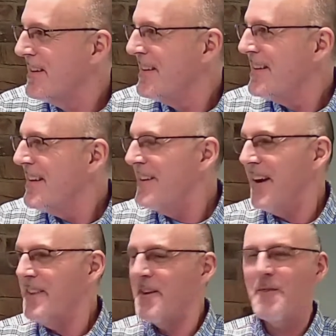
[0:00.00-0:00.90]
You know,
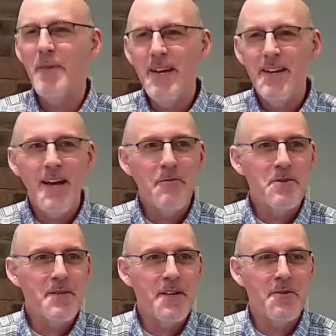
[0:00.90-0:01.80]
I thought, man, that was
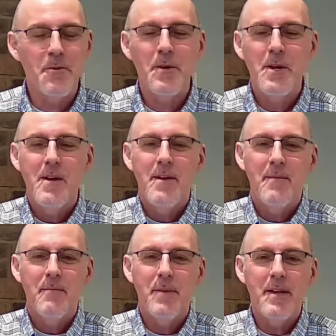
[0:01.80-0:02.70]
cynical.
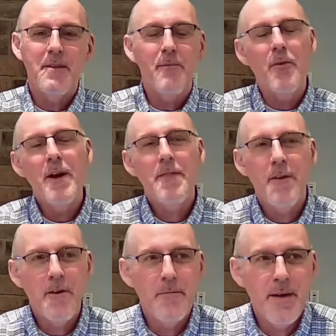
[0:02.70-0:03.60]
But the more I
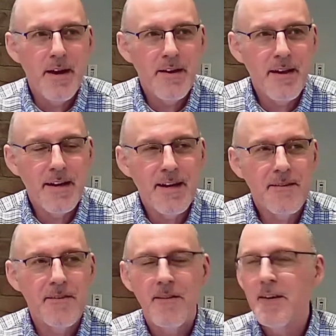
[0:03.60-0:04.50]
thought about it, I got
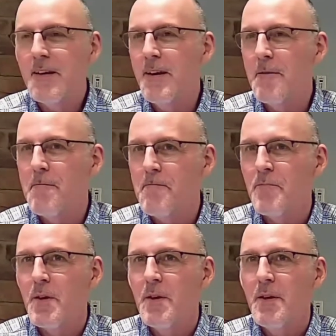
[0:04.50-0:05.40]
to thinking,
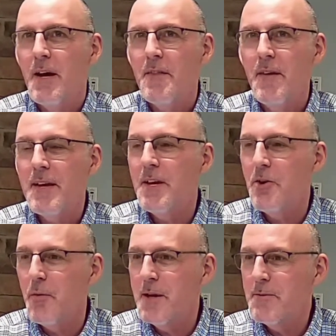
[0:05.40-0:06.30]
I think I know
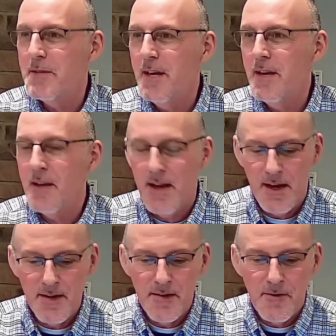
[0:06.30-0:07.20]
what he was getting at.
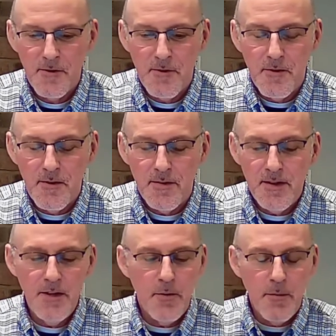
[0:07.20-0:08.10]

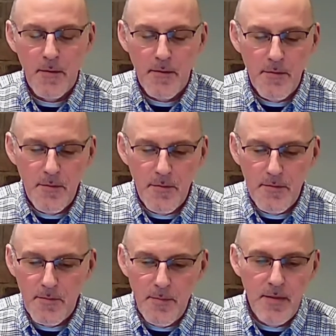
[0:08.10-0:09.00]
You know,
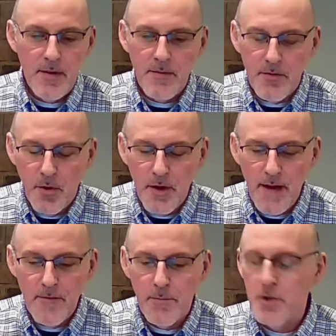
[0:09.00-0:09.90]
don't
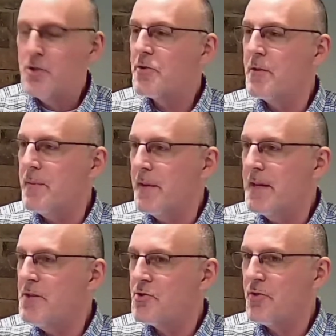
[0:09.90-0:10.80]
ever put your
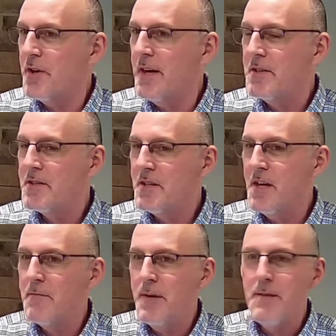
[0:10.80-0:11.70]
complete trust
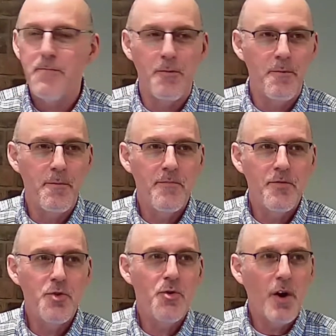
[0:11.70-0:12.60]
in people.
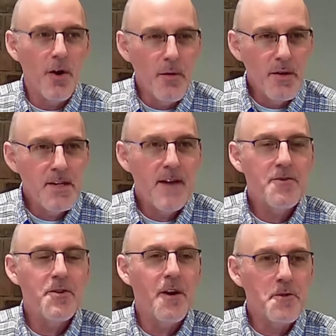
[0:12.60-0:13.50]
You always have
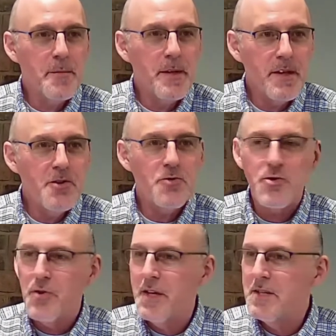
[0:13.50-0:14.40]
to, ultimately, your
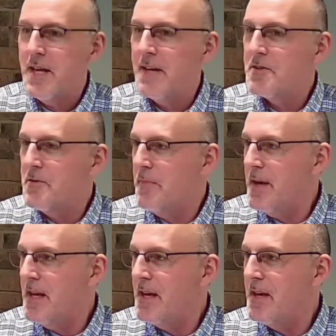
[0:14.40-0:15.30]
trust has to
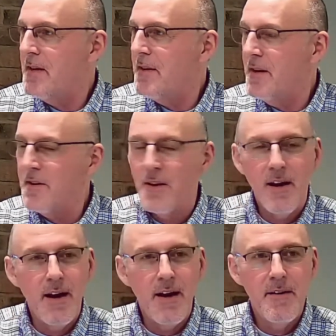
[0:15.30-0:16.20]
be in
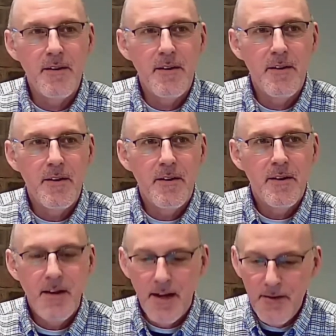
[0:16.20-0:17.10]
God.
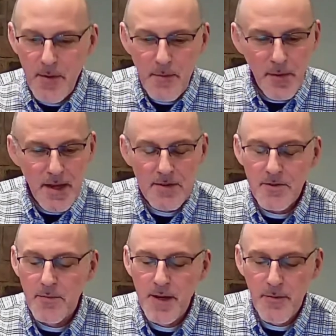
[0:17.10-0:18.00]
And I've been blessed
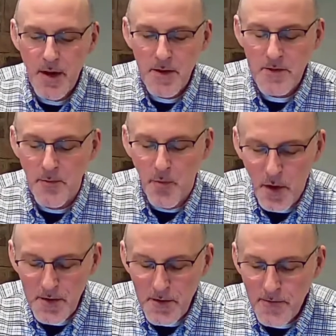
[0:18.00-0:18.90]
to be around some
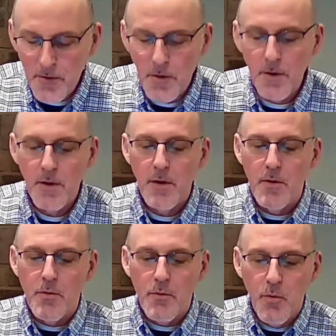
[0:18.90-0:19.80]
wonderful,
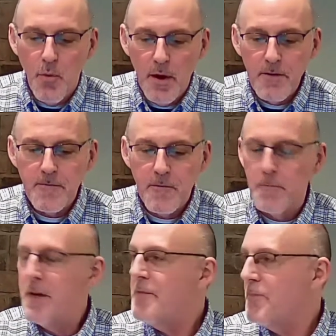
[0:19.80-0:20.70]
wonderful
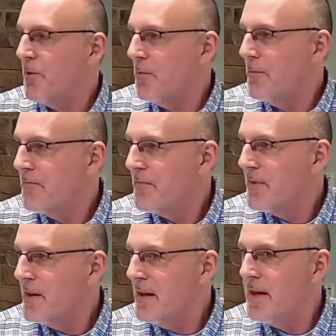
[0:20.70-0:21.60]
people
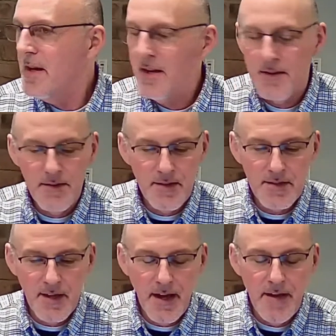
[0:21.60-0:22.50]
in
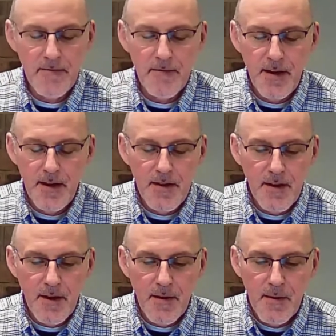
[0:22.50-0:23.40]
this life. But